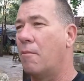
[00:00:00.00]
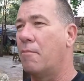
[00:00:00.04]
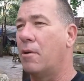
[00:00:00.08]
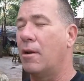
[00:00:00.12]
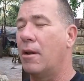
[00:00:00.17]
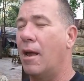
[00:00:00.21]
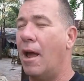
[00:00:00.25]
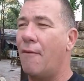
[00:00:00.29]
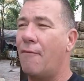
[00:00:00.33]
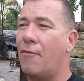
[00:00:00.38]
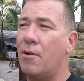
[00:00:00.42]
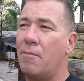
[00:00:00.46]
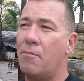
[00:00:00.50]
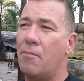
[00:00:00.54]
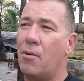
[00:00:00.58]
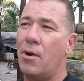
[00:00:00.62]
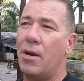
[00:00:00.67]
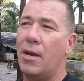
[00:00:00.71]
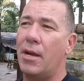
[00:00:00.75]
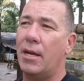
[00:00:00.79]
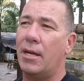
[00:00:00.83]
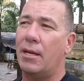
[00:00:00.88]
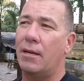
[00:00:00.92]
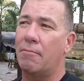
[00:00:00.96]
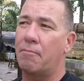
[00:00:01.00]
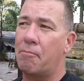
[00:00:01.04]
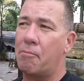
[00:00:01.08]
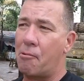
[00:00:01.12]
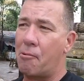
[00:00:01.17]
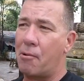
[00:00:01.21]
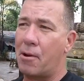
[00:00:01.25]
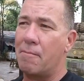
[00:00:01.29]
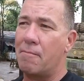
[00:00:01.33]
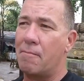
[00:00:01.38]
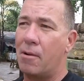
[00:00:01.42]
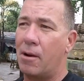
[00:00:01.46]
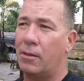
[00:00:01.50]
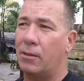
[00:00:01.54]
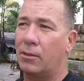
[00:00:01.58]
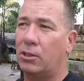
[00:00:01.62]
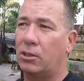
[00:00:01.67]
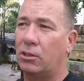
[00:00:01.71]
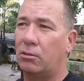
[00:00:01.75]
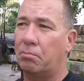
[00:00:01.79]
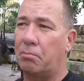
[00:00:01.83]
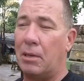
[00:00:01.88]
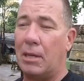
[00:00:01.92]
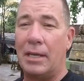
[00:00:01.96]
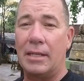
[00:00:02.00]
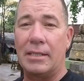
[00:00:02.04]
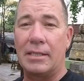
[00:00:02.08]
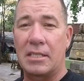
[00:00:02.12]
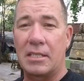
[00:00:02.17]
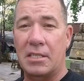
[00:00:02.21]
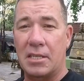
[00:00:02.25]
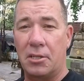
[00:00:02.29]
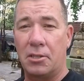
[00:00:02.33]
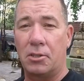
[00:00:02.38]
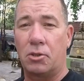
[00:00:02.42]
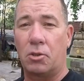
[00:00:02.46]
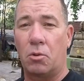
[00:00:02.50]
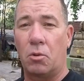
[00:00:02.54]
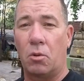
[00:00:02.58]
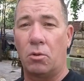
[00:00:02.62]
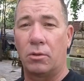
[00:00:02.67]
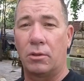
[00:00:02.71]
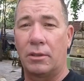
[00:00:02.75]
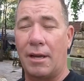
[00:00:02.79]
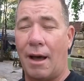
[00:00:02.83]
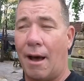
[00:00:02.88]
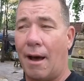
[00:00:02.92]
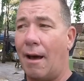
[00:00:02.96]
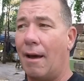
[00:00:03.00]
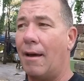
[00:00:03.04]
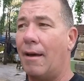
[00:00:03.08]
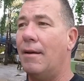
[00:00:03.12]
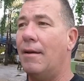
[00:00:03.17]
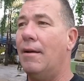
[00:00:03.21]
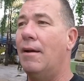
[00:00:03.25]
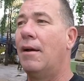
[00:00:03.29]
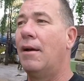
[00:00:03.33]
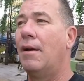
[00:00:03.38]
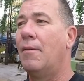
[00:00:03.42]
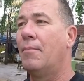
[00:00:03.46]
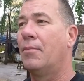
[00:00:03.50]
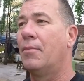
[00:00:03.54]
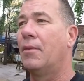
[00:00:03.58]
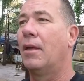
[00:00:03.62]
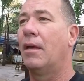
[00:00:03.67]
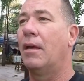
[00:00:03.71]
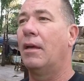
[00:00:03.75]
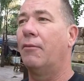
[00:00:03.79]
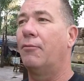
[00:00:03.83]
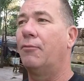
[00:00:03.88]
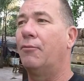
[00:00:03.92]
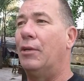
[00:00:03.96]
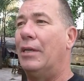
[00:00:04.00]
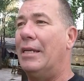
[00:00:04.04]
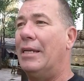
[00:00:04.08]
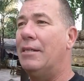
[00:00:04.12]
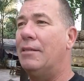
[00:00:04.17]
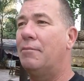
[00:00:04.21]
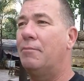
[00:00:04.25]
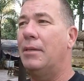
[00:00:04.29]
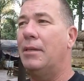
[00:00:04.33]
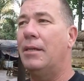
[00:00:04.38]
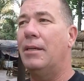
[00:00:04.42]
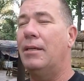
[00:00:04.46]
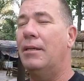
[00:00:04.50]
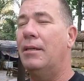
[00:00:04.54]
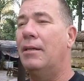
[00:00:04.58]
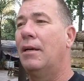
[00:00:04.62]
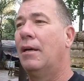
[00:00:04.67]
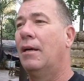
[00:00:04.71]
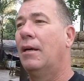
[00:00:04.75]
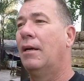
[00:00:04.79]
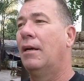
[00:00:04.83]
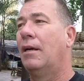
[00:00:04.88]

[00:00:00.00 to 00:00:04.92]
but everybody can pretty much speak Central Thai if need be.